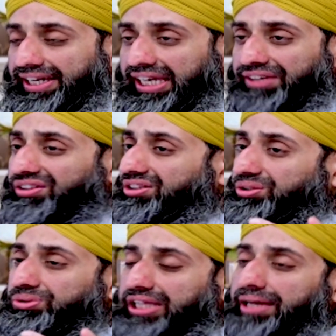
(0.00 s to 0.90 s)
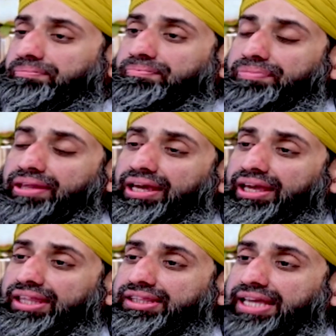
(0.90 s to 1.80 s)
even through them,
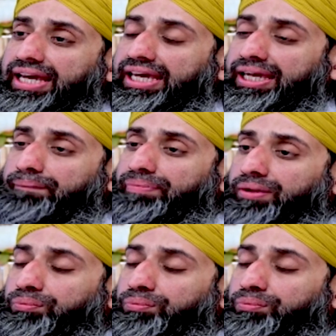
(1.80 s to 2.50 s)
they